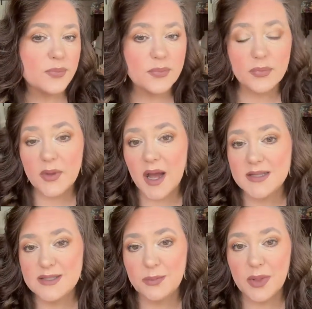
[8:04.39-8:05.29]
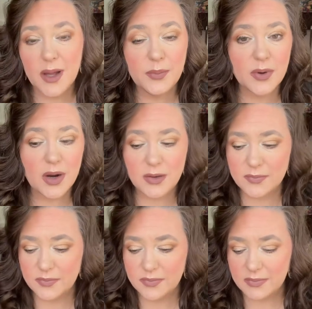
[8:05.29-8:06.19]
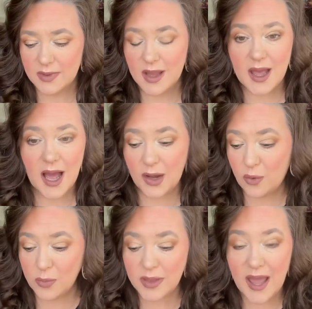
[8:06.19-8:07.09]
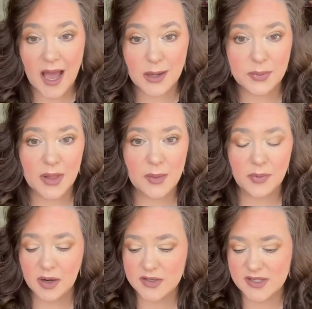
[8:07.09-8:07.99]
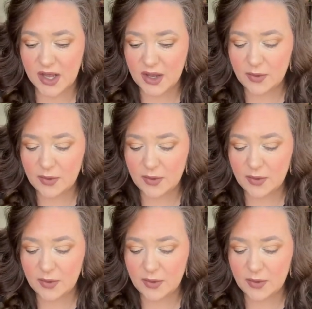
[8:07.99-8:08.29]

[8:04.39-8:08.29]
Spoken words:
Add some plumper? I normally add plumper, so